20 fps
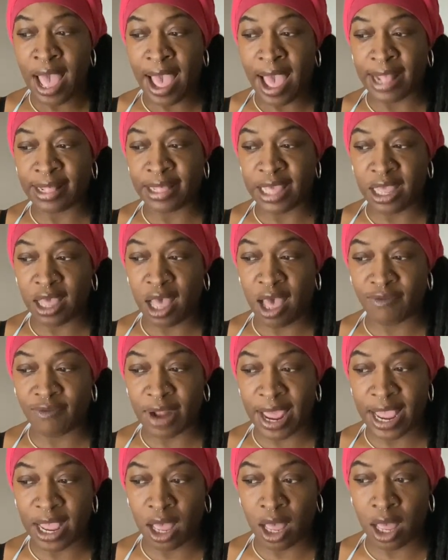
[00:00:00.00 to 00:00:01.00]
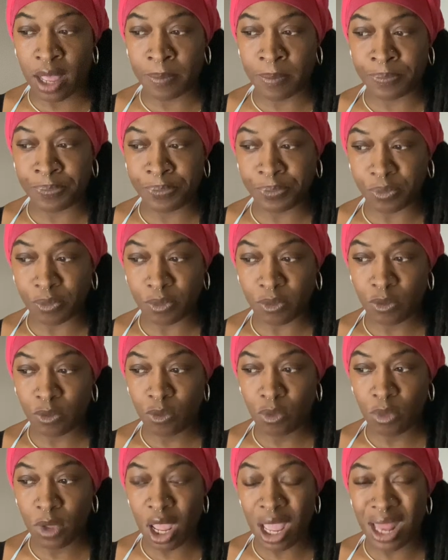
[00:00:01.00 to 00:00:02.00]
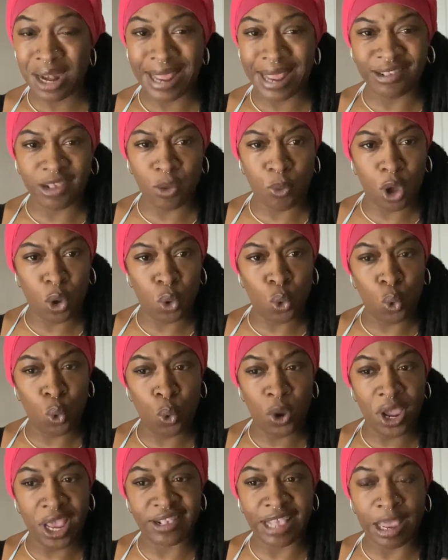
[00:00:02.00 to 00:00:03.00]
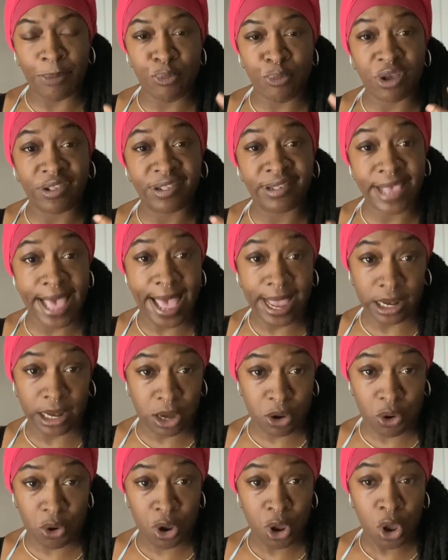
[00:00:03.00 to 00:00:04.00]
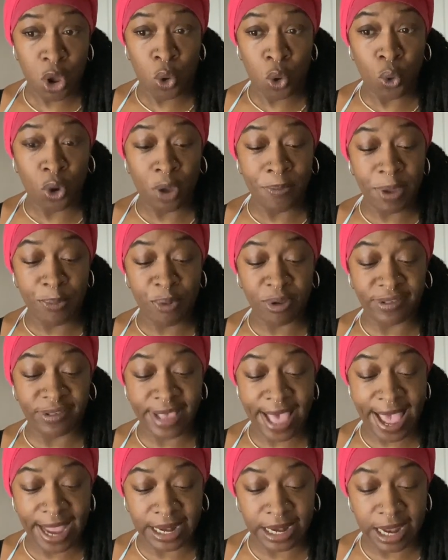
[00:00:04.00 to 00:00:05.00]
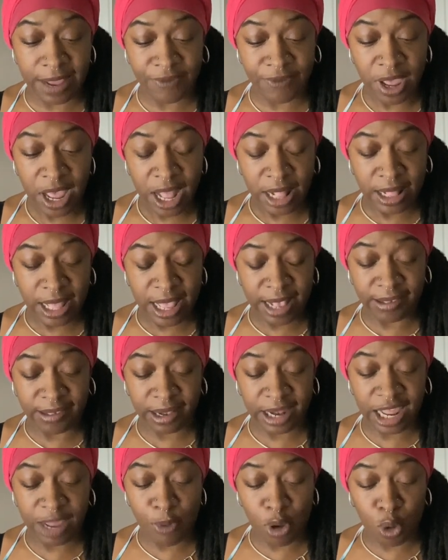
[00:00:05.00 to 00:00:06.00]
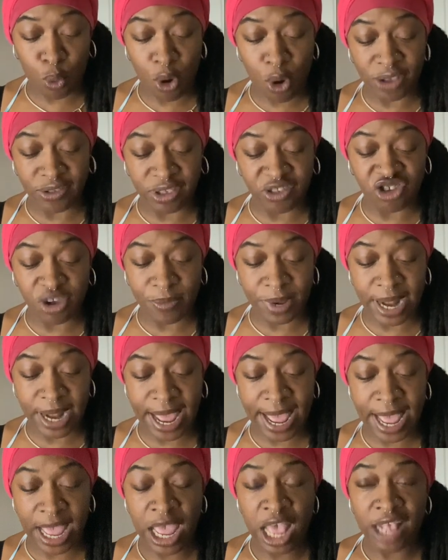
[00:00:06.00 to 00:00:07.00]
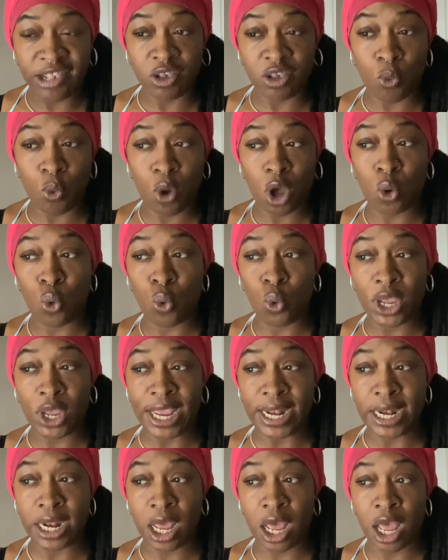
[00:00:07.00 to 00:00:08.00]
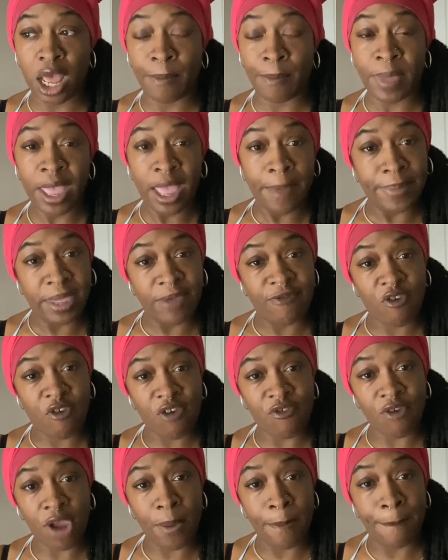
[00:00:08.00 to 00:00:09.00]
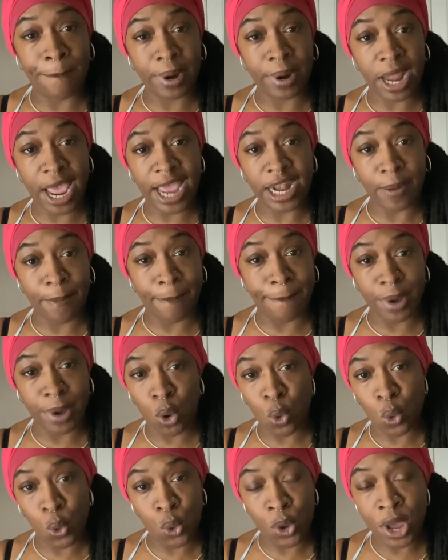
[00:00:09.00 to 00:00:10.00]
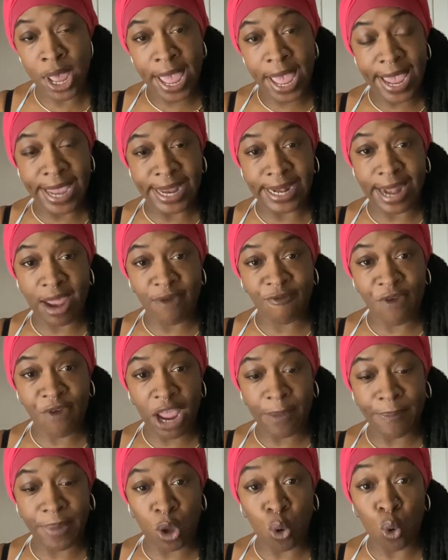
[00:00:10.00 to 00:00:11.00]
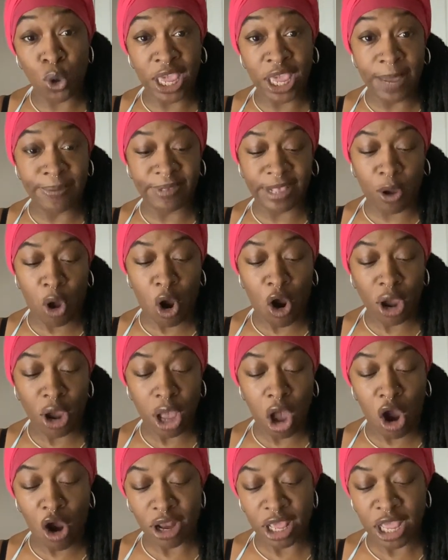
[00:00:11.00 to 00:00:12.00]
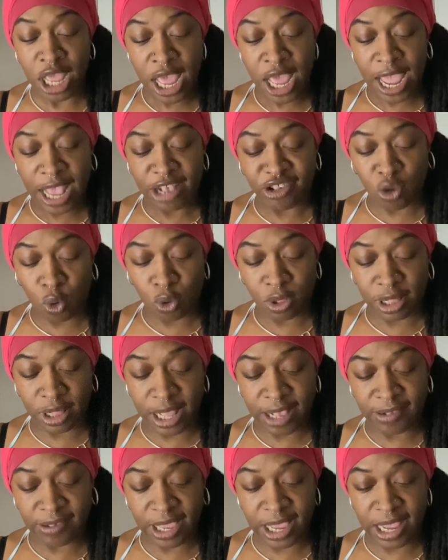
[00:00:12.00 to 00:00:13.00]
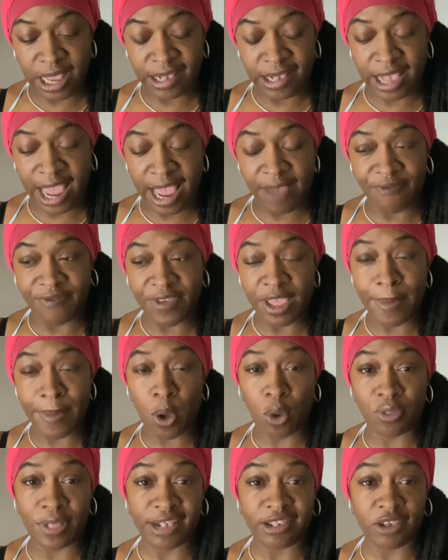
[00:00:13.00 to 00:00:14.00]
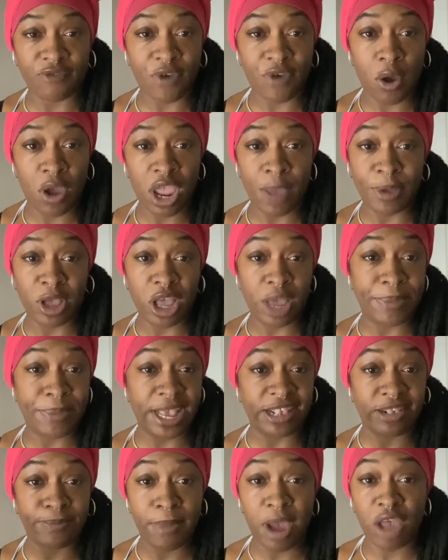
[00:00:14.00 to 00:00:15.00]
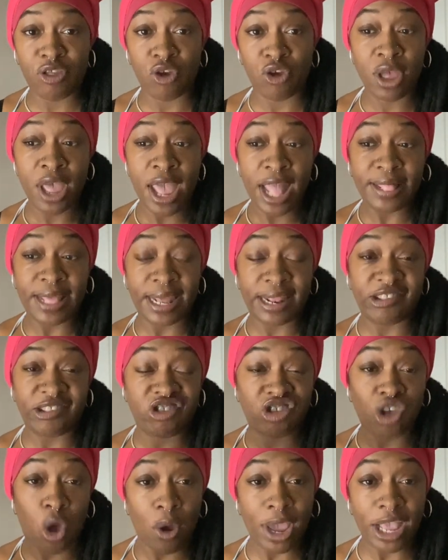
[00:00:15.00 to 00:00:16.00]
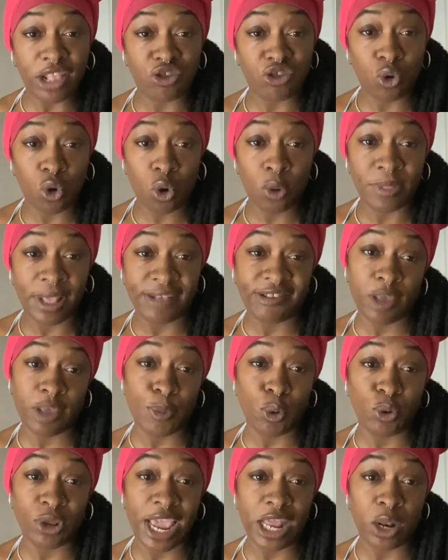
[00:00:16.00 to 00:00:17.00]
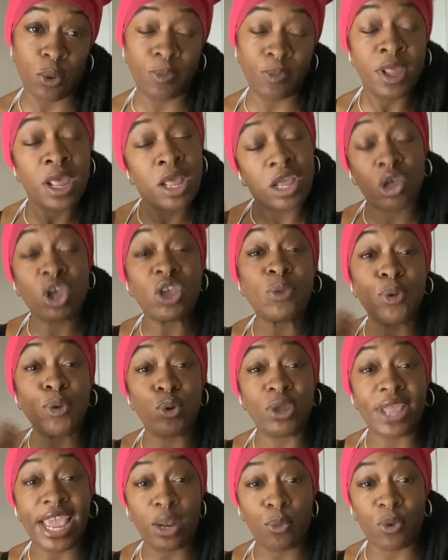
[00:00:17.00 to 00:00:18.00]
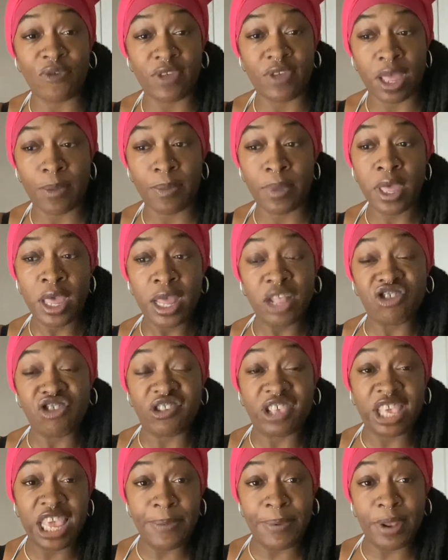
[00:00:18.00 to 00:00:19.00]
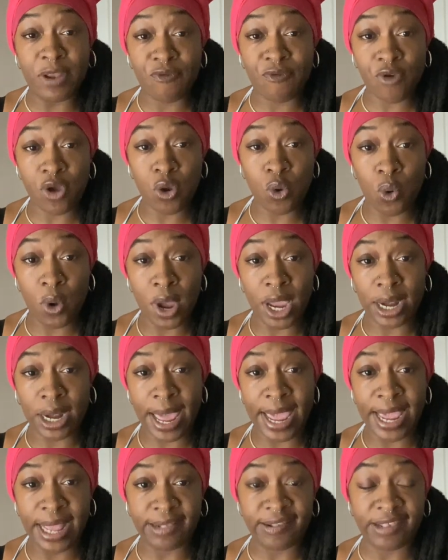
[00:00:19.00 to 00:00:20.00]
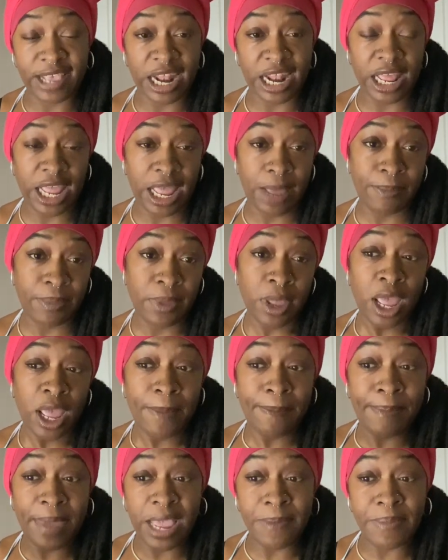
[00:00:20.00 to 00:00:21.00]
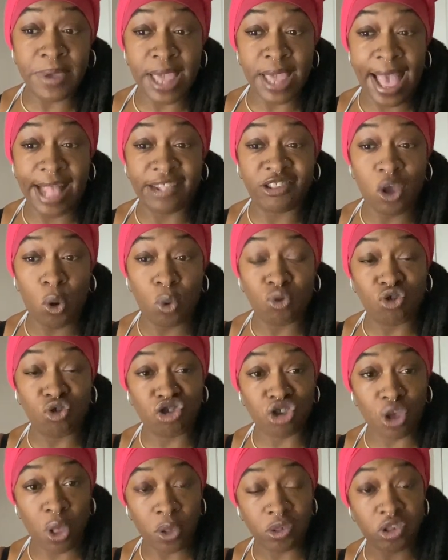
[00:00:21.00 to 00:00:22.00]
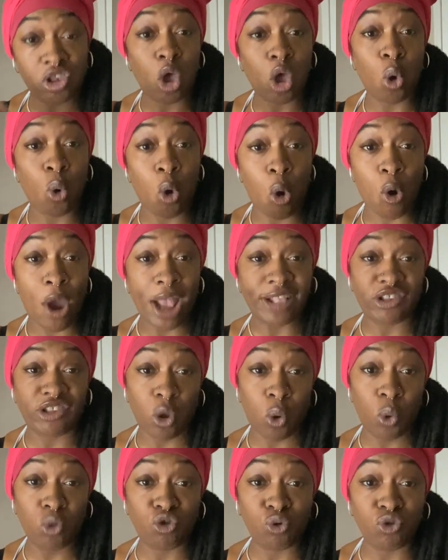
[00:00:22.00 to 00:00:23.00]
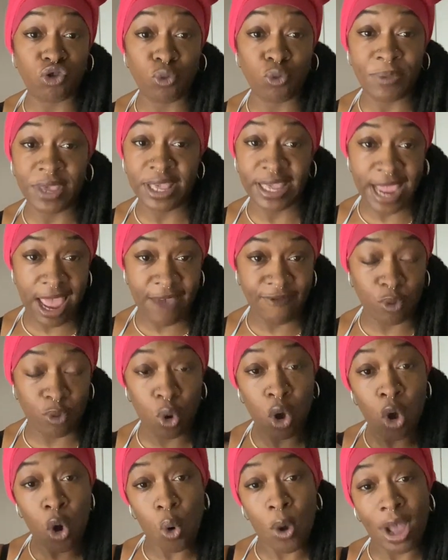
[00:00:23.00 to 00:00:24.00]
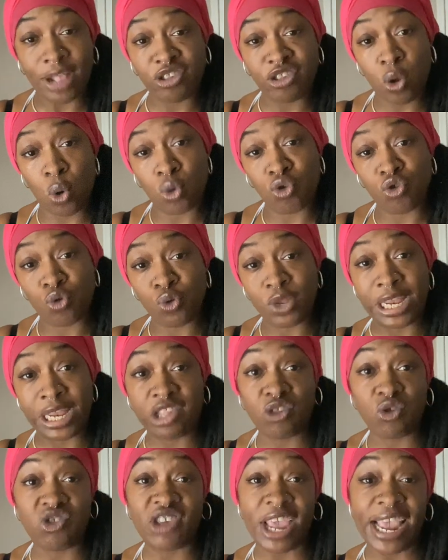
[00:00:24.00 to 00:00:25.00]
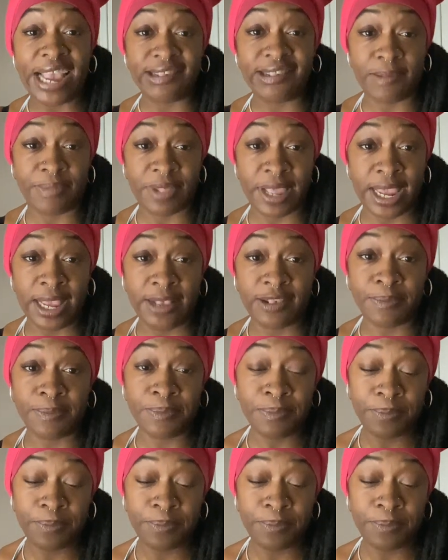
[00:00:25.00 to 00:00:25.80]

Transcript: I think of like someone who is a protector, who could be protective. There's Libra, Aquarius, and Gemini. Someone who can be very, very blunt, bold, and direct, but who keeps their heart guarded. And so this is a female that's around him. Could be his mother that is talking to him, that's communicating with him, just keeping it real and like telling him, maybe I told you so, or I told you to be careful, or I told you need to change some things.